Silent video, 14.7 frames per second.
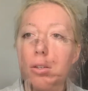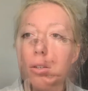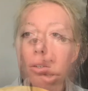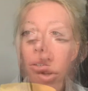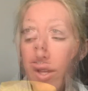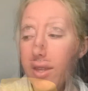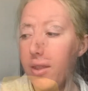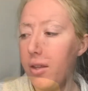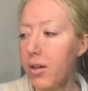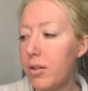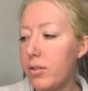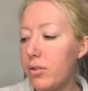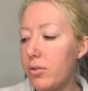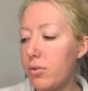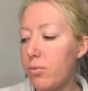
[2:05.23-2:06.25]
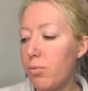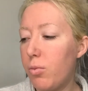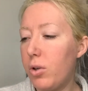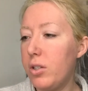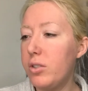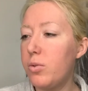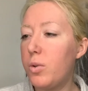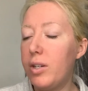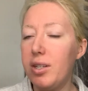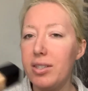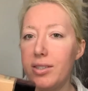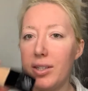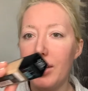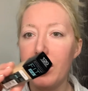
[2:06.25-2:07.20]
Okay, the 120
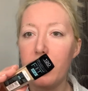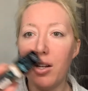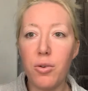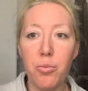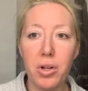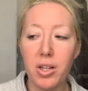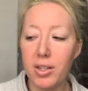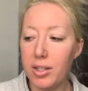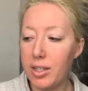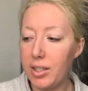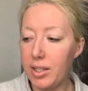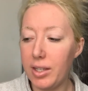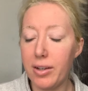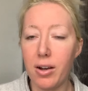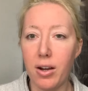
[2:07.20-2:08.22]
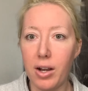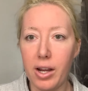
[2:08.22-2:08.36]
is like completely gone.